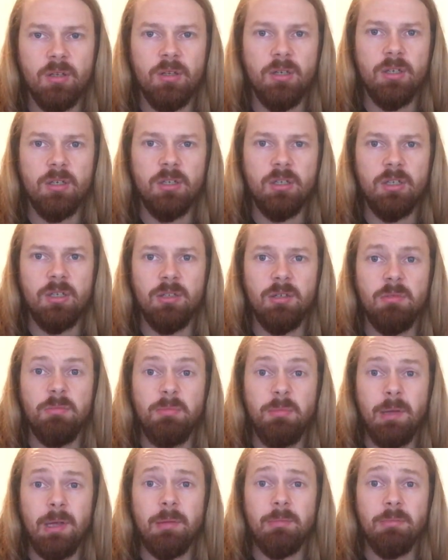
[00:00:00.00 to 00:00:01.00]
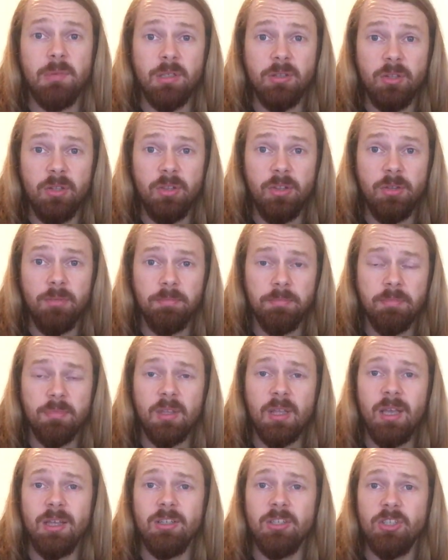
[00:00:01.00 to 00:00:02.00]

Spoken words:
about a month and